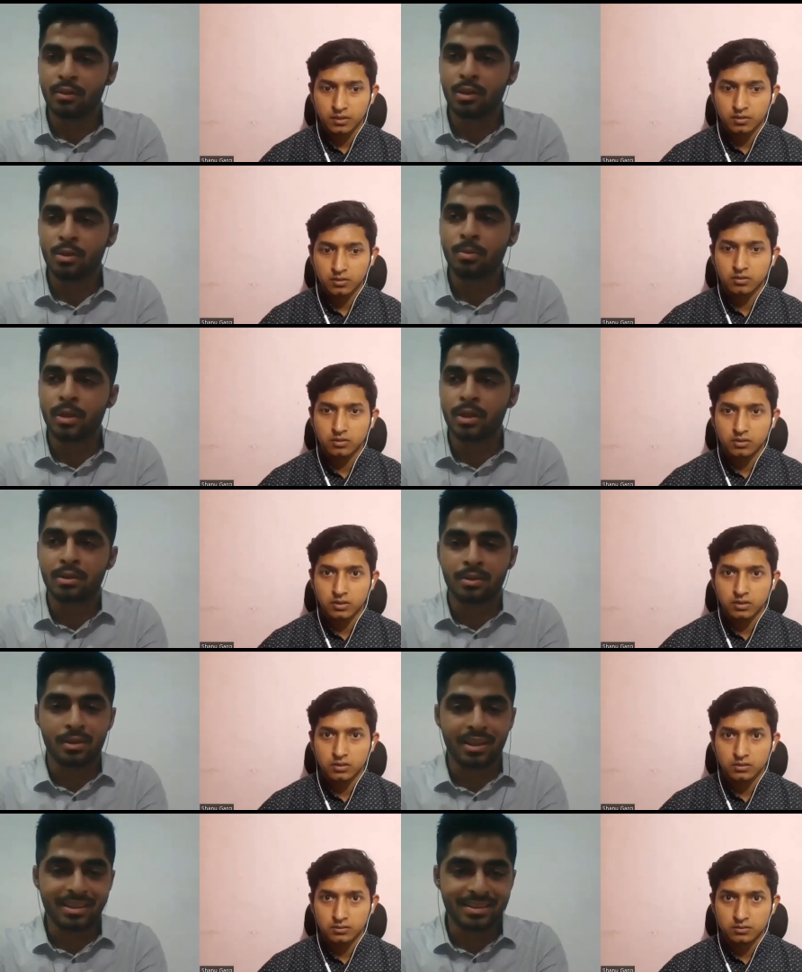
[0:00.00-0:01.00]
Speaker 1: they will do
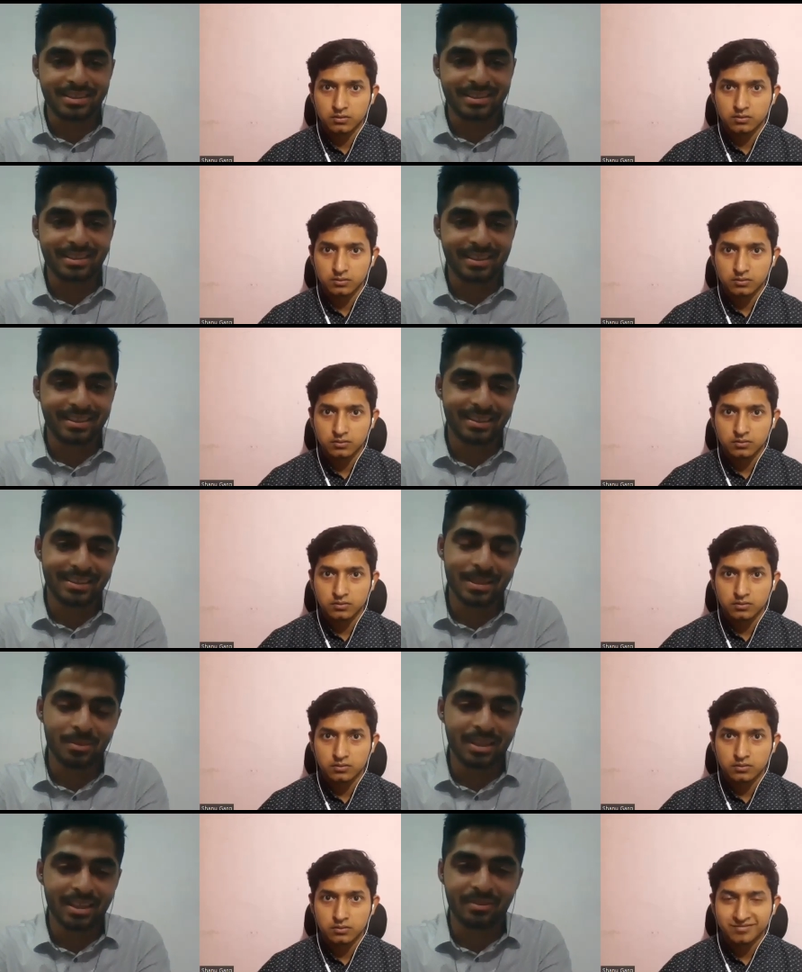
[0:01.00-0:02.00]
better, I guess,
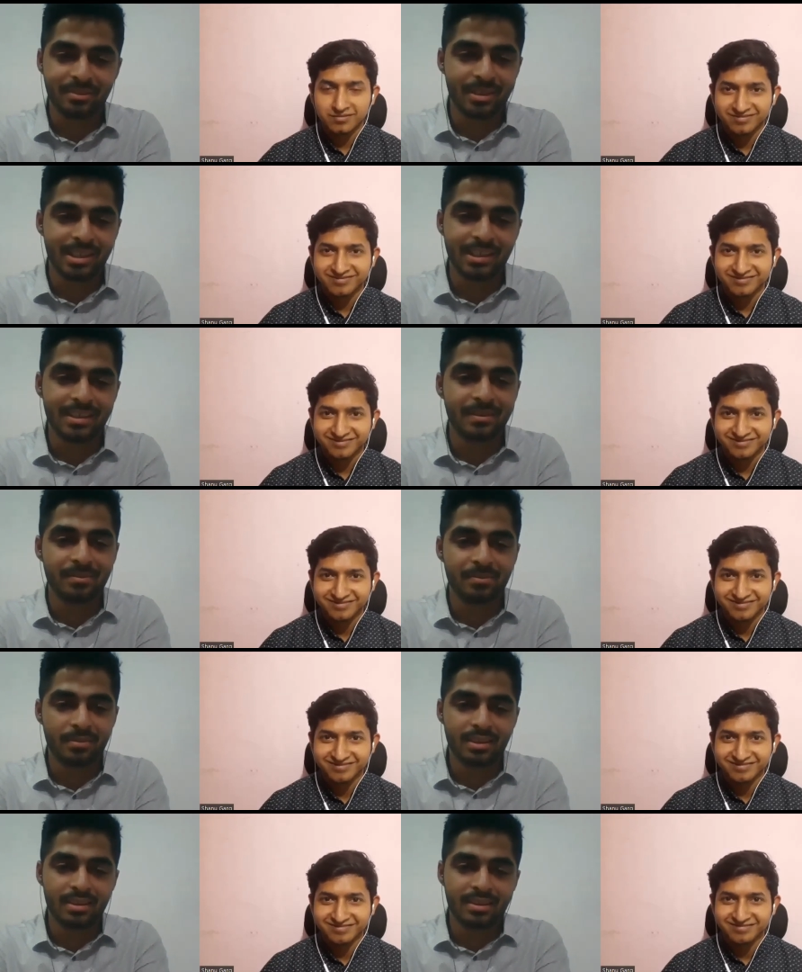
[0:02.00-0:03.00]
than me, I feel.
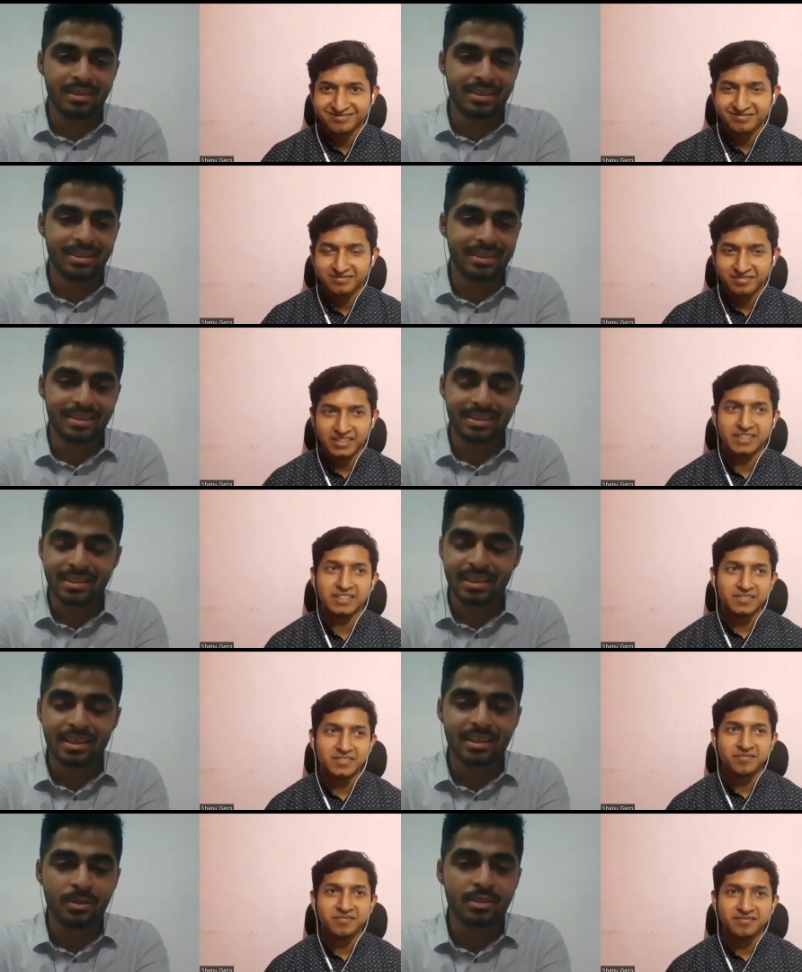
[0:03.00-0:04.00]
Yeah.
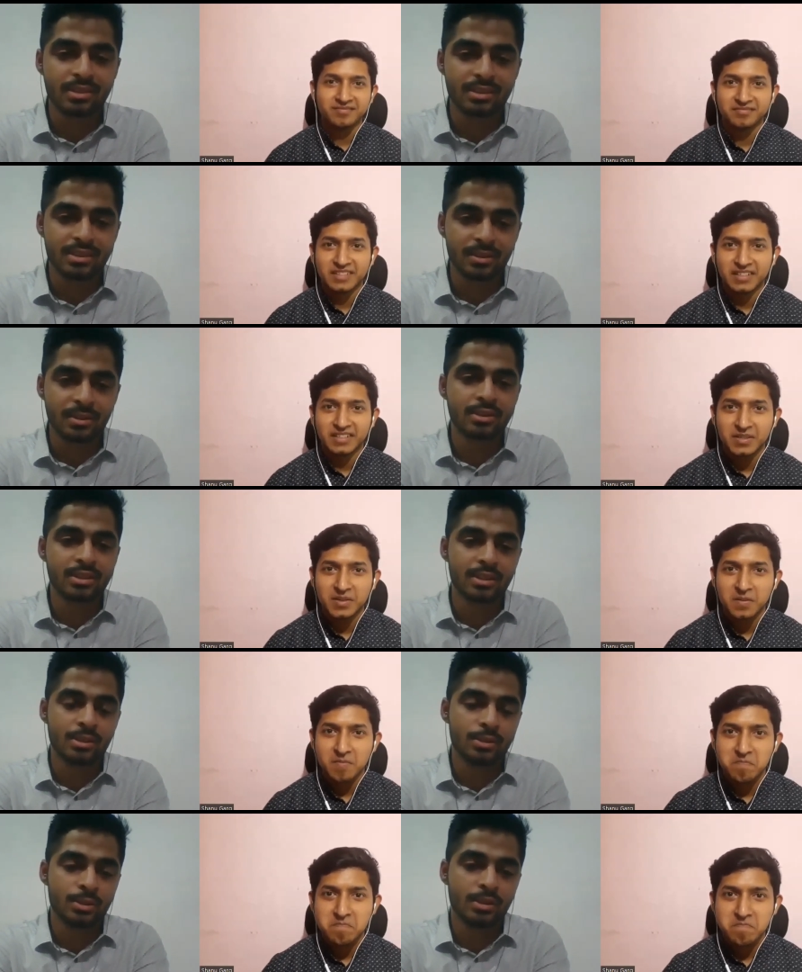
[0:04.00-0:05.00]
There are good
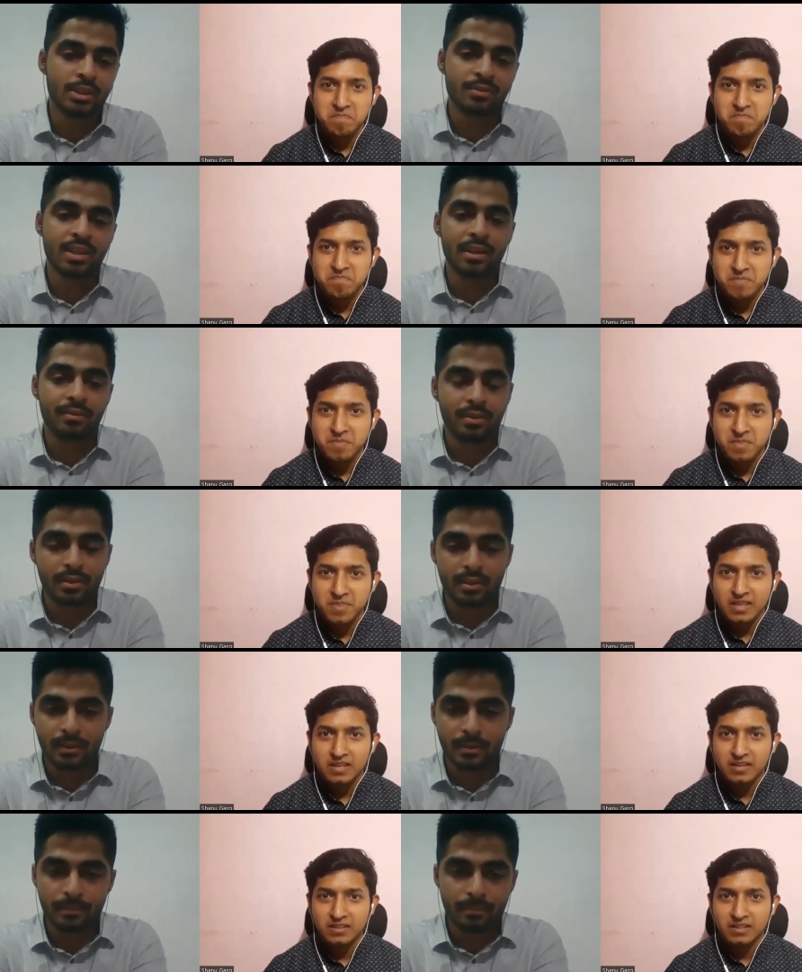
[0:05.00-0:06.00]
juniors we have.
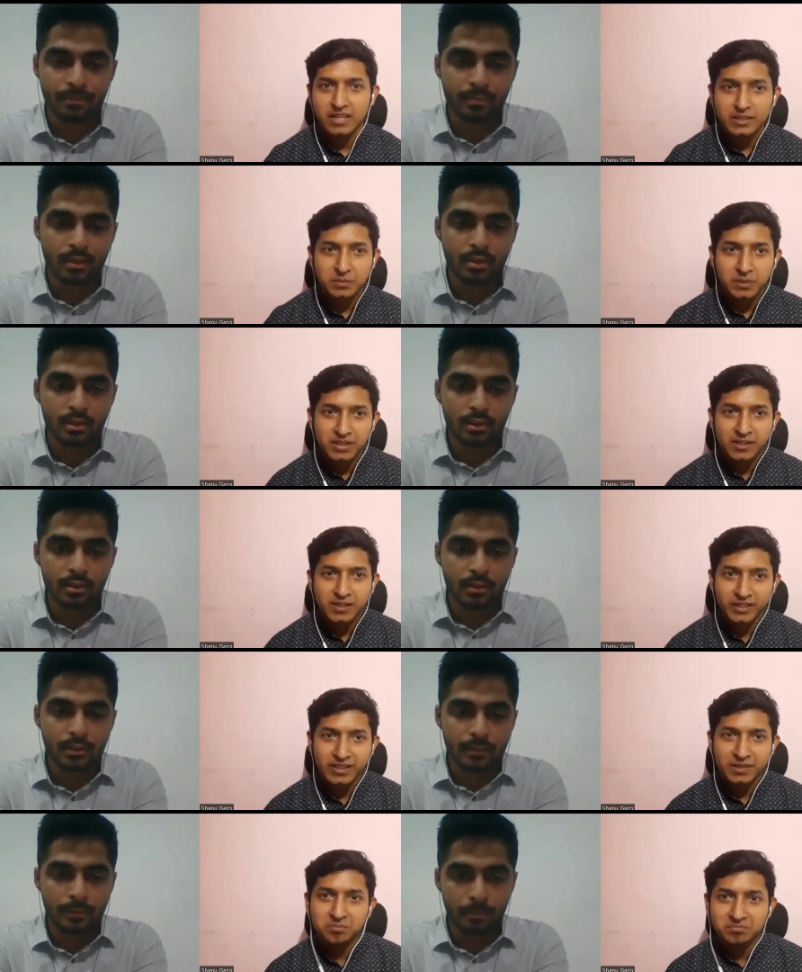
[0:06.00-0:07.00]
Speaker 2: As people are growing
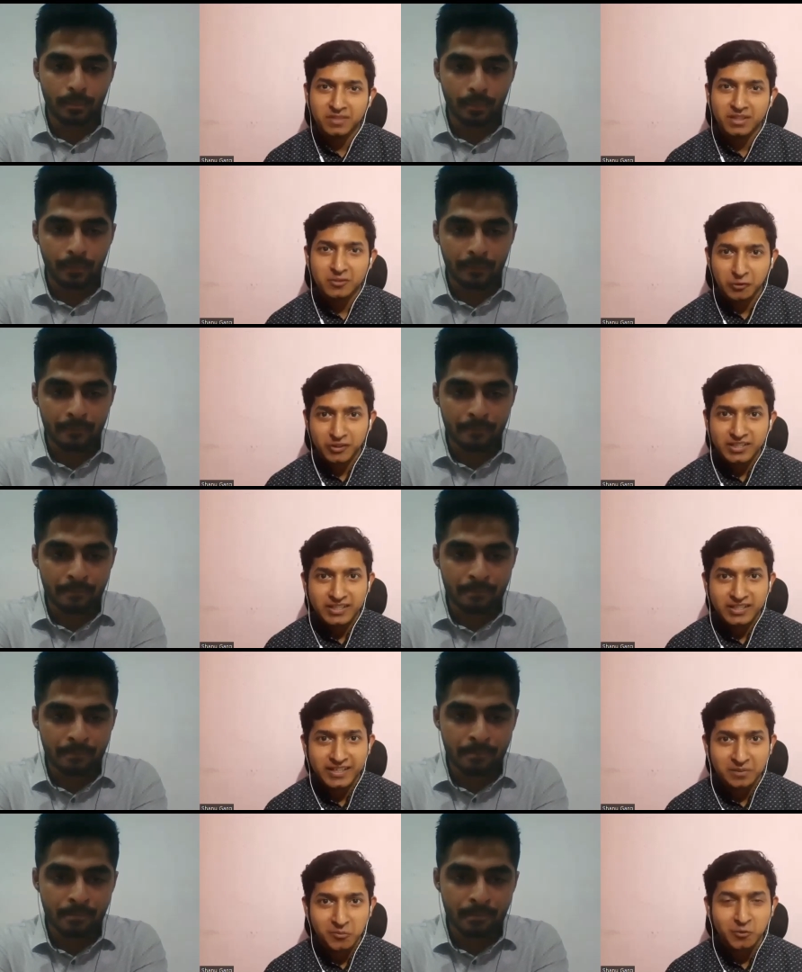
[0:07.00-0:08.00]
up, students are
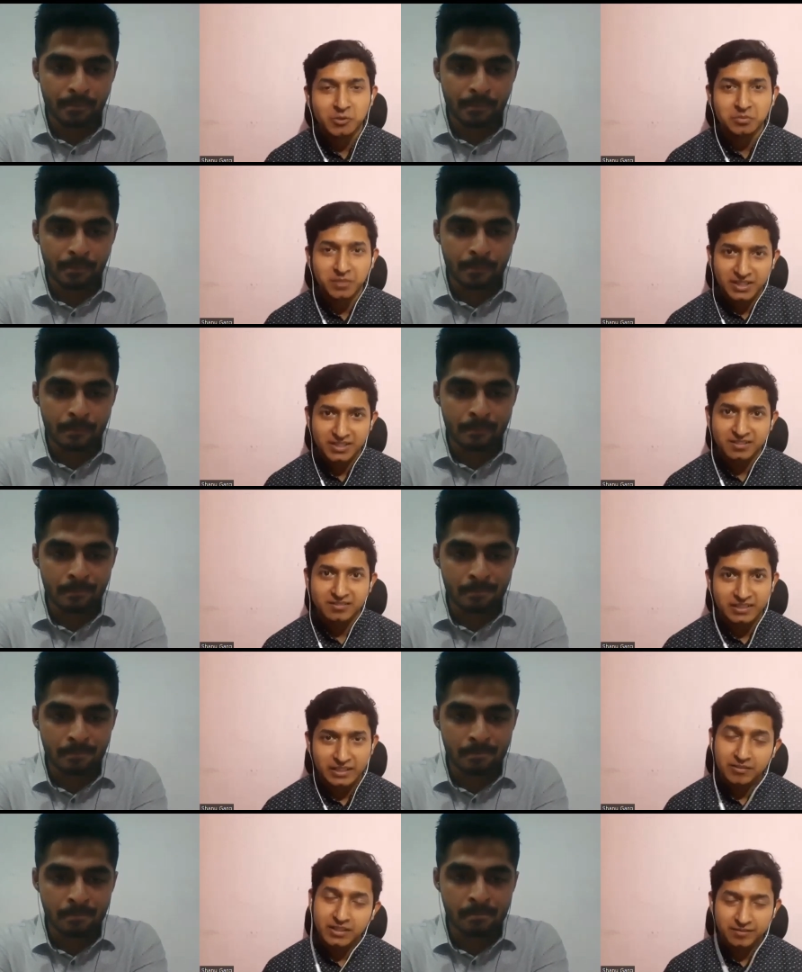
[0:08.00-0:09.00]
getting more smart.
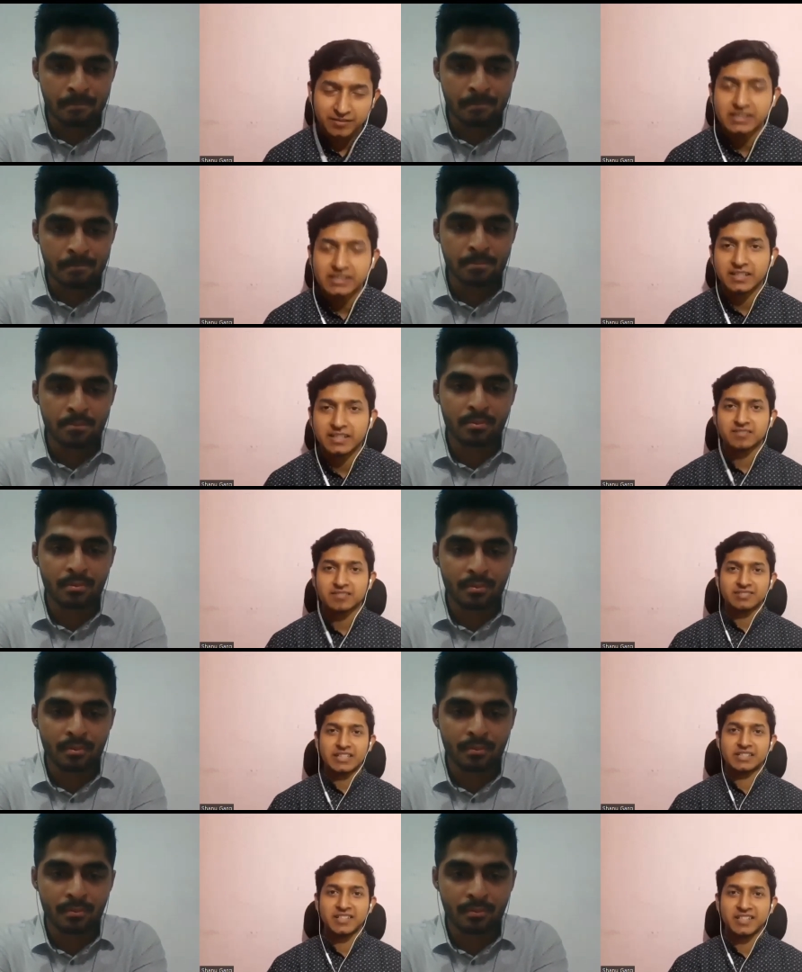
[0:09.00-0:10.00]
Even I feel that.
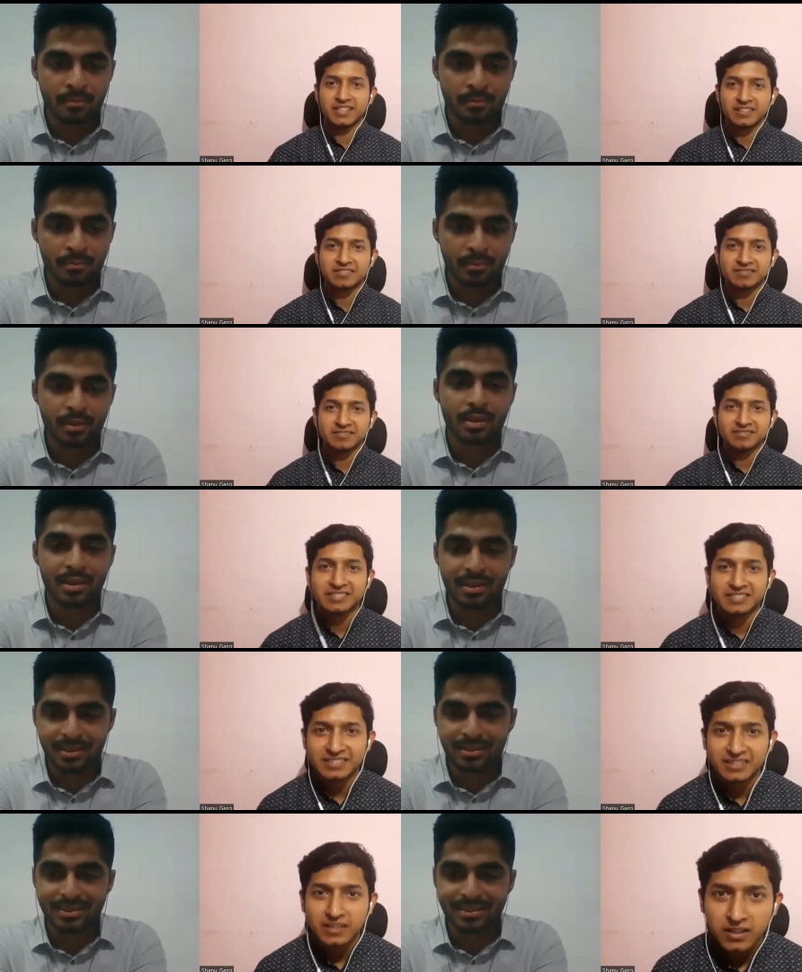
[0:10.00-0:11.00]
That's right.
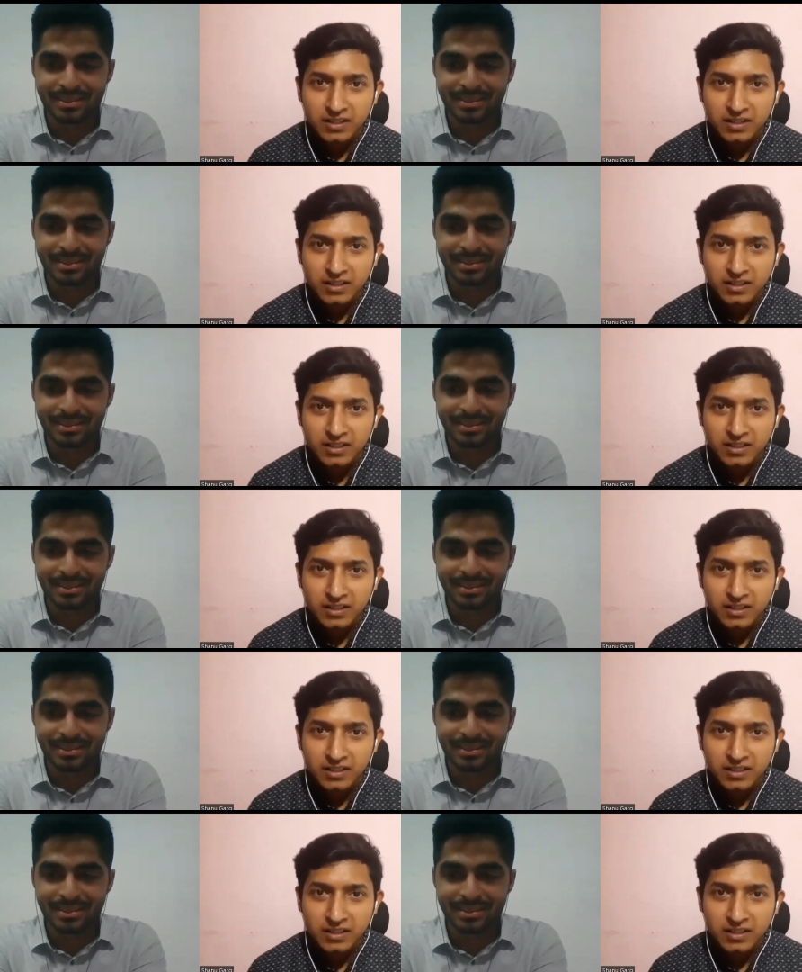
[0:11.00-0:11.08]
Speaker 1: Yeah.